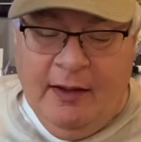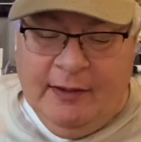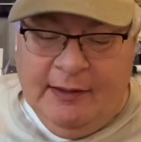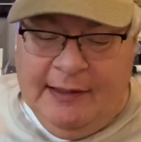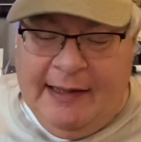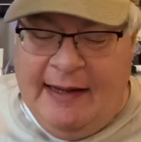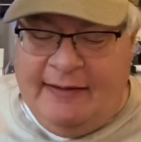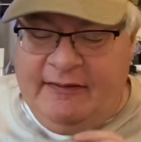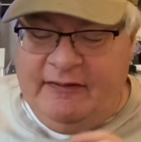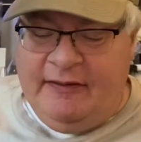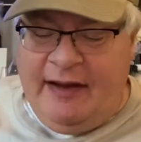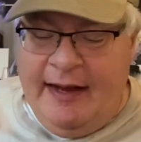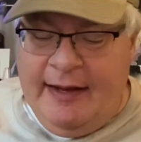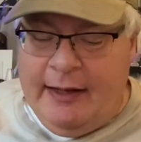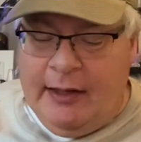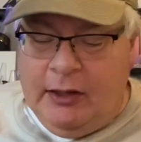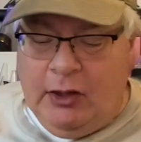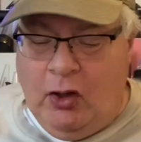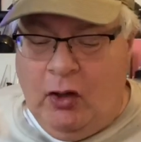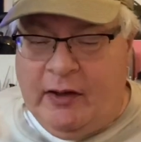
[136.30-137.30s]
Let's take
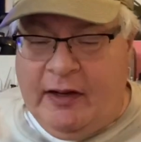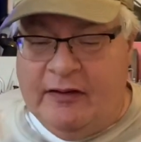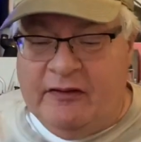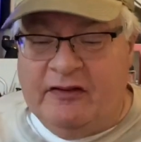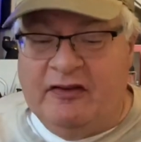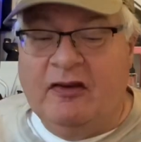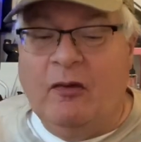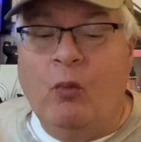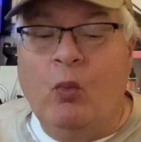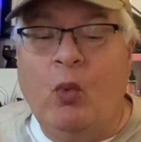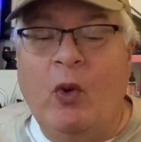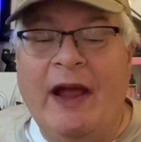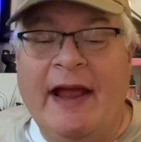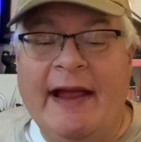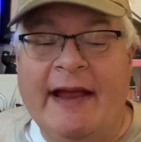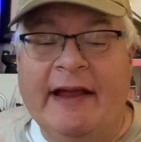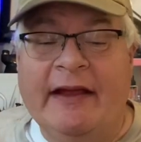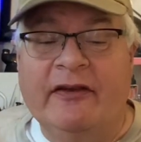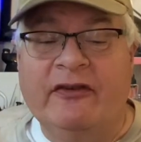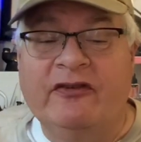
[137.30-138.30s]
a look at some
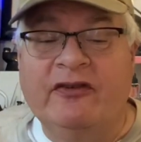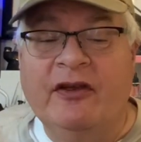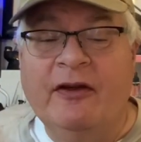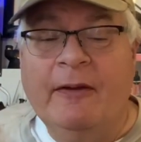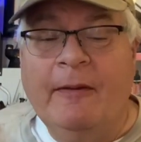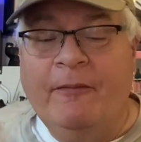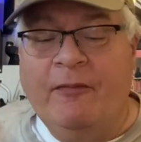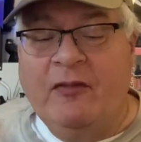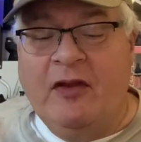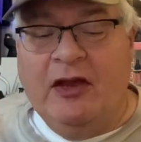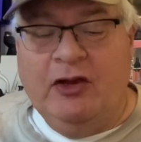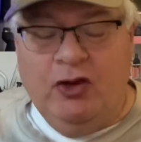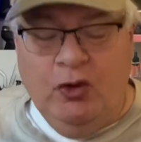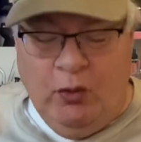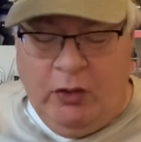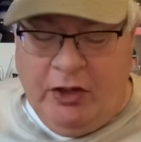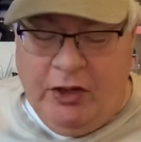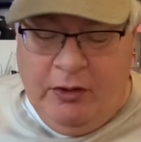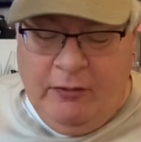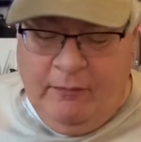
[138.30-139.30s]
ways that you
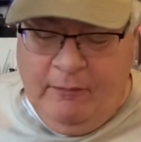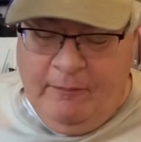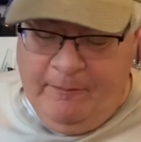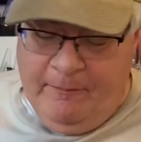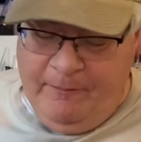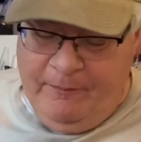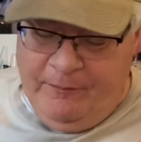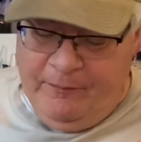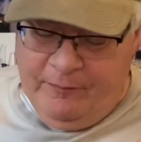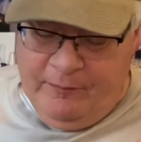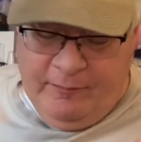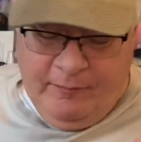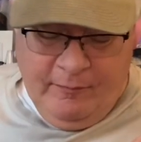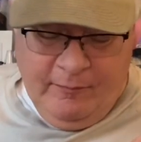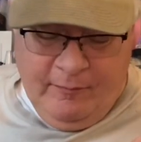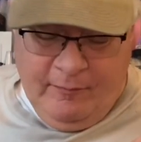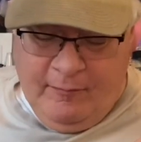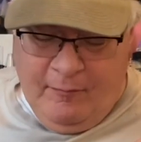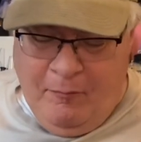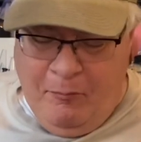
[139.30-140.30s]
can
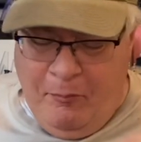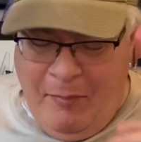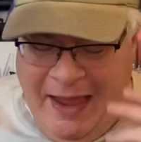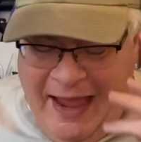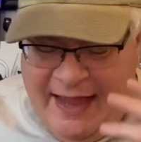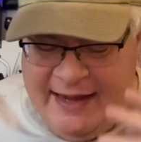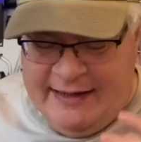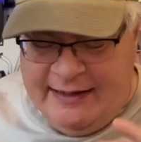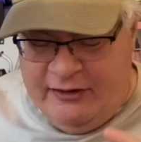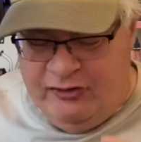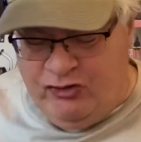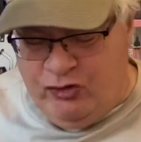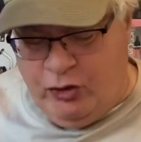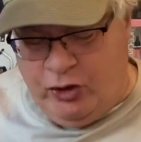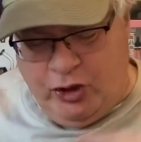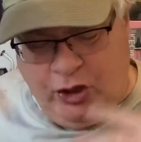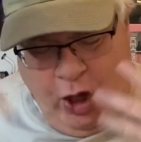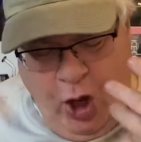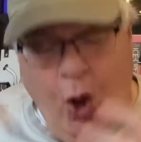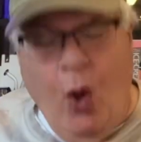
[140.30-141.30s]
manage or
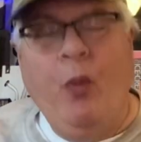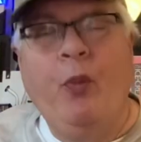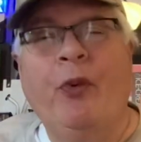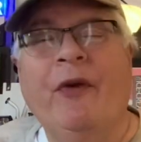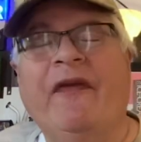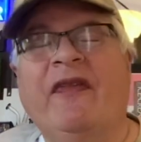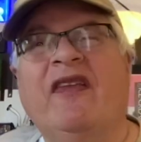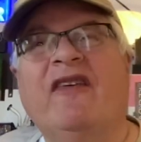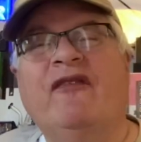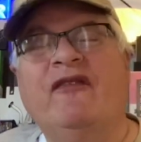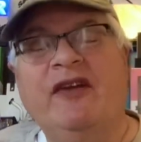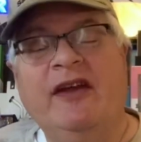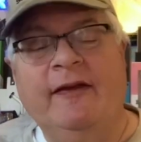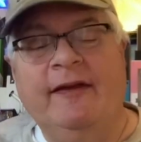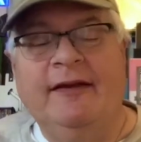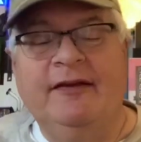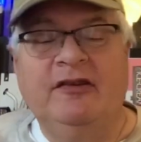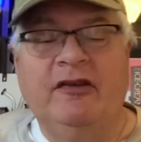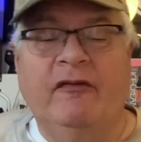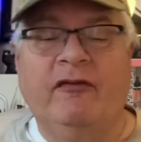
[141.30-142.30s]
cope with the
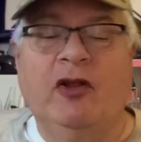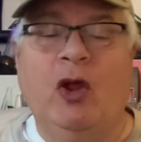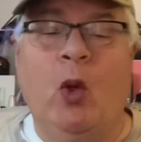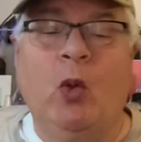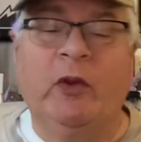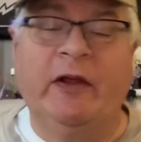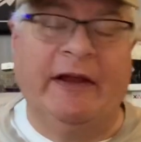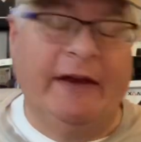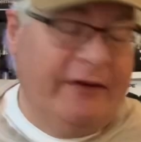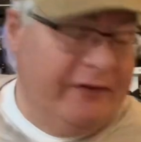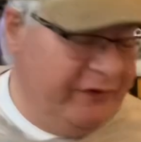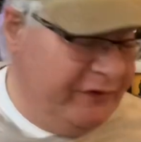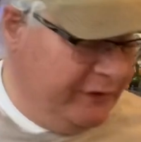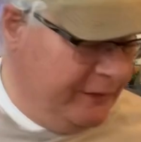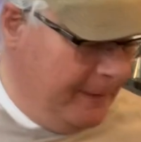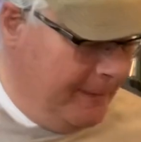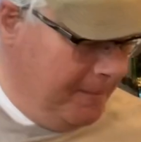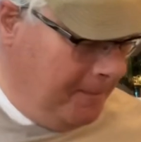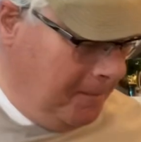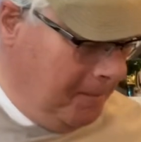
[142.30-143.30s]
feelings of loneliness.
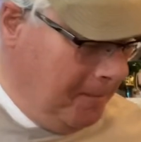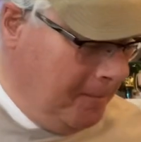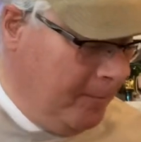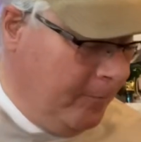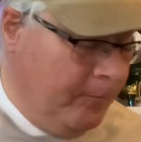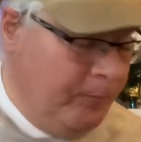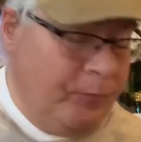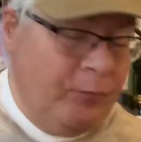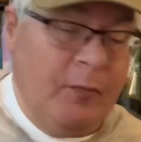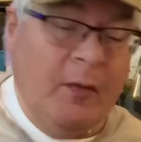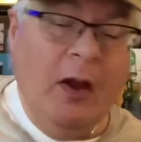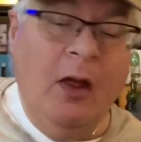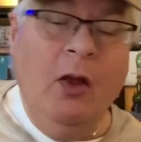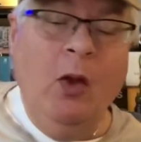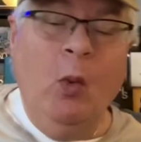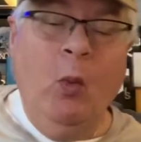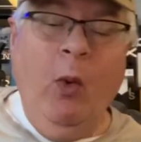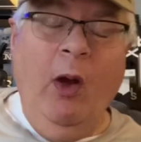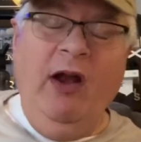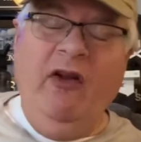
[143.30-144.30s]

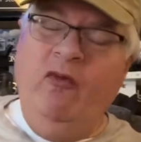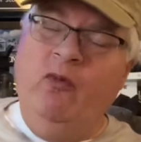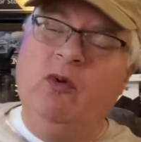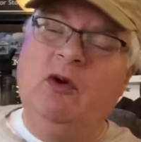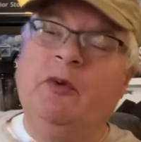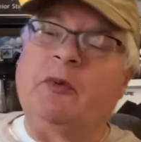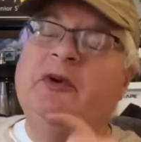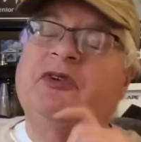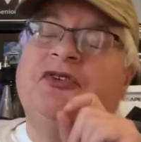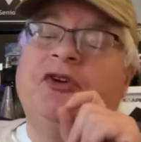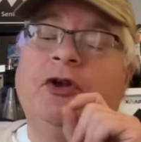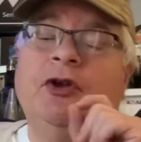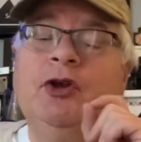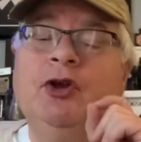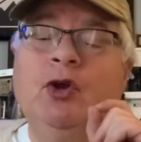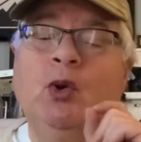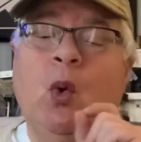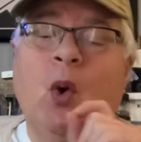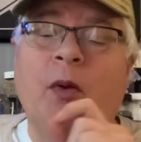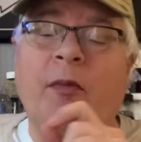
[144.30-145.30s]
What if we were to
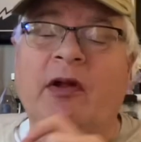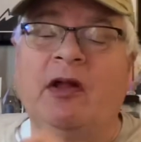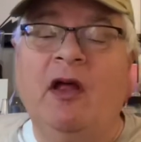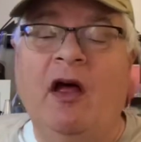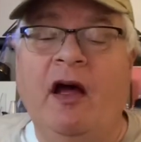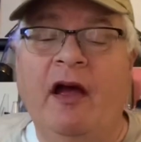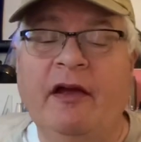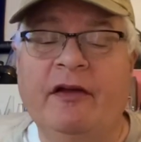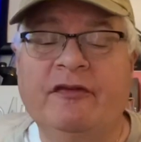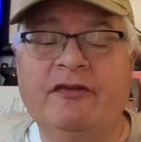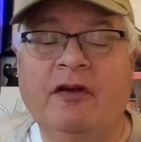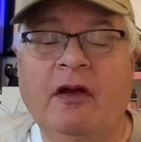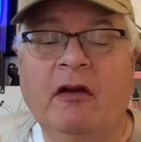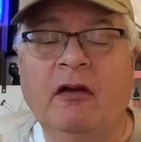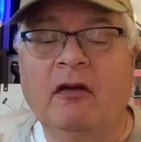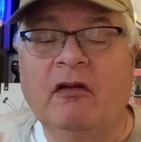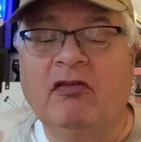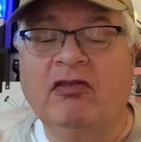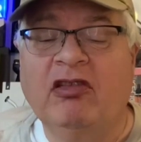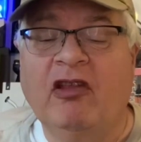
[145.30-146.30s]
normalize
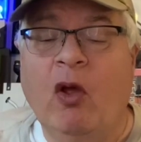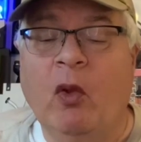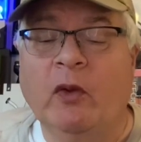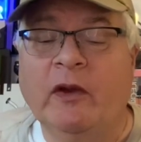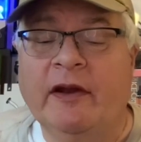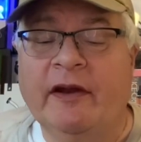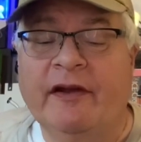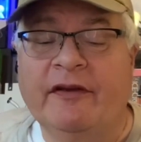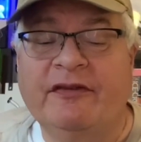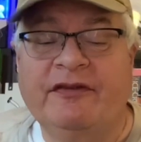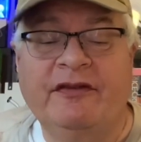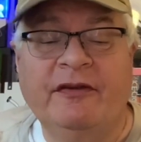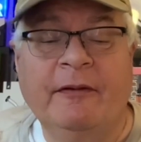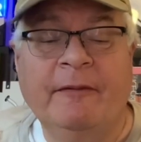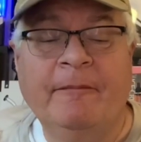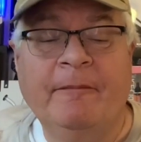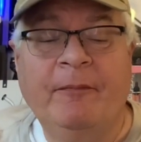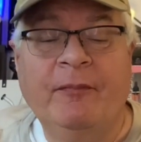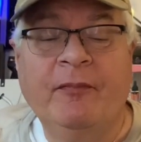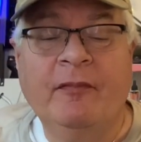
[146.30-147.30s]
loneliness?
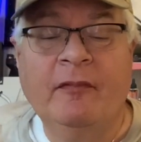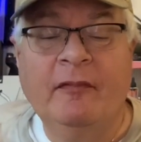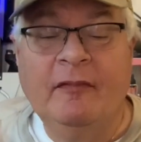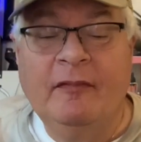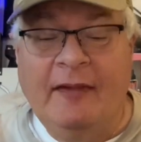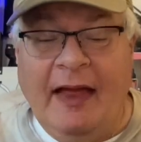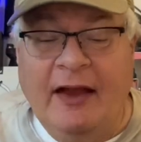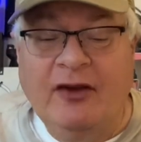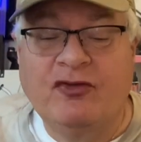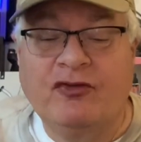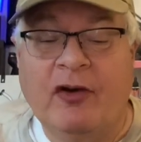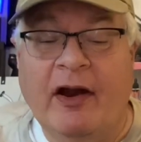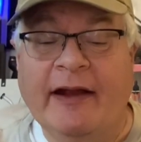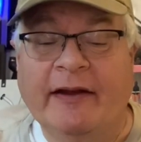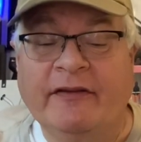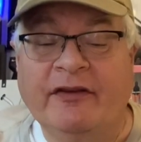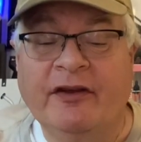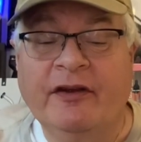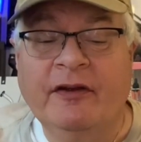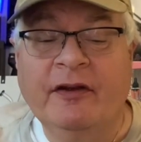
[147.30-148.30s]
That's
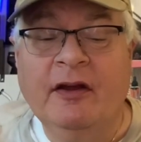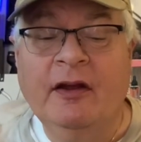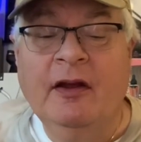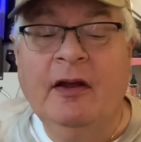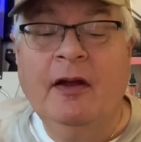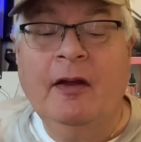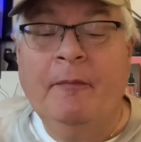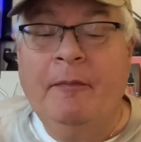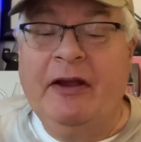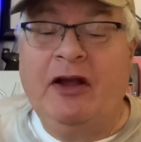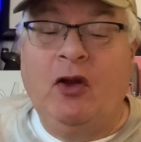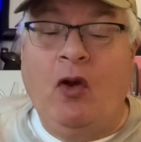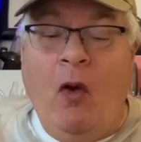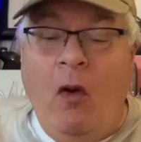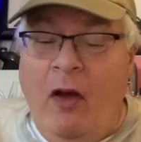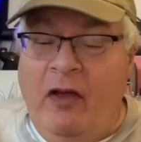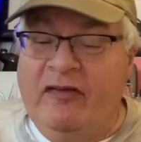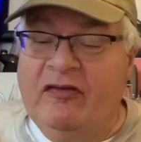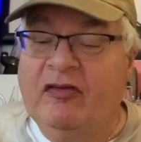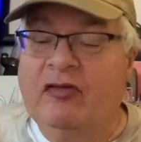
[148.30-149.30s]
right
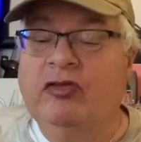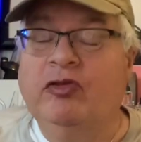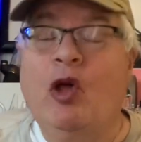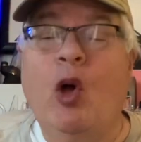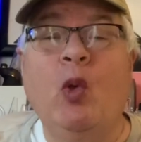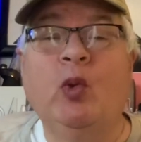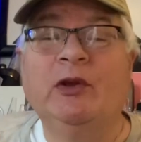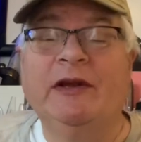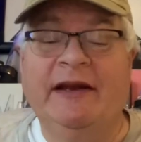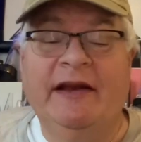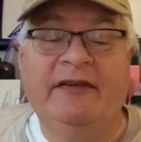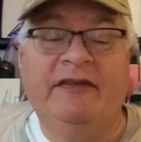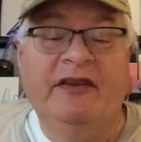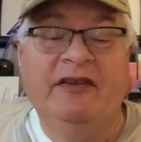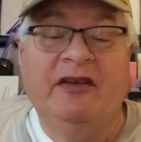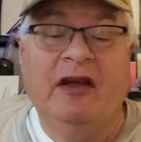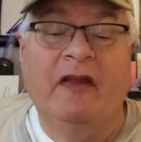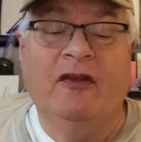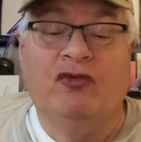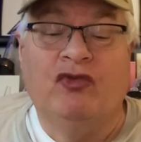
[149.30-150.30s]
because loneliness
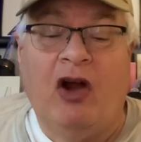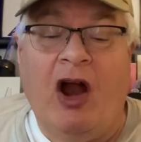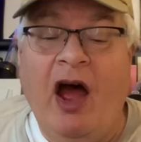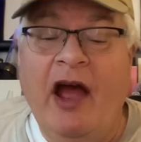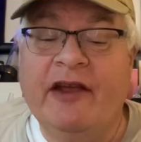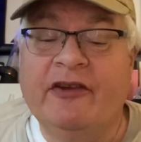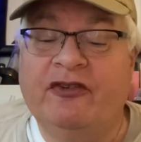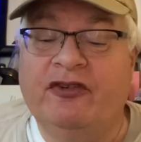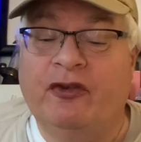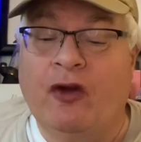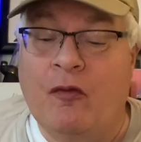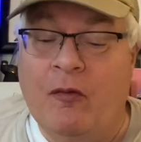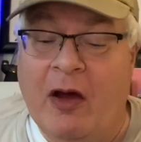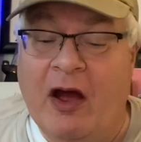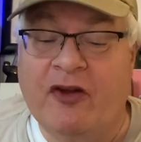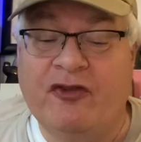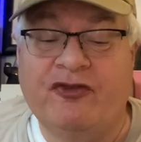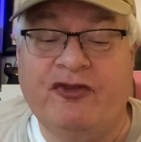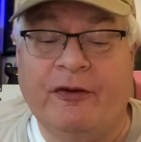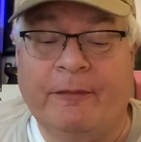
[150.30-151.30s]
is on the rise so
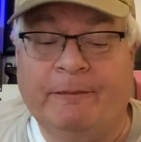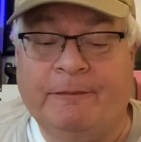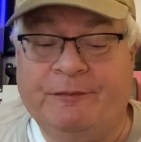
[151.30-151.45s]
much.